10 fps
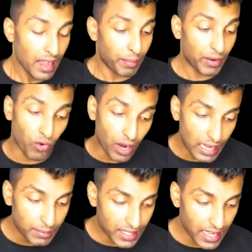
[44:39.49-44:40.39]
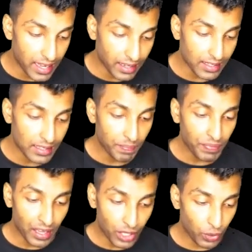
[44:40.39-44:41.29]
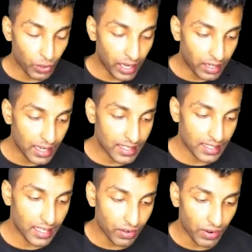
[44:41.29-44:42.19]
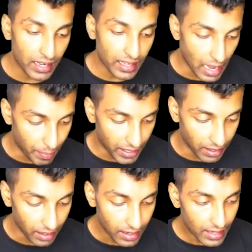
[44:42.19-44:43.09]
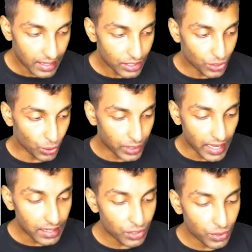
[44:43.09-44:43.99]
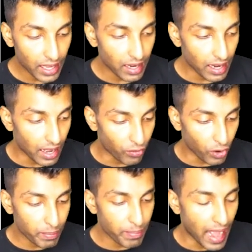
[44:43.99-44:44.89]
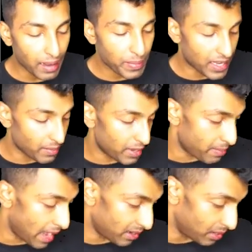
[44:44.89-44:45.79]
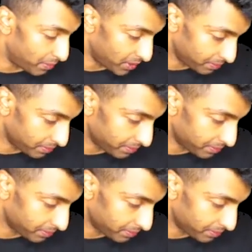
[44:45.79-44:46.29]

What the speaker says: But what I am saying is you increase tier 1 capital so that you can avoid bank becoming bankrupt.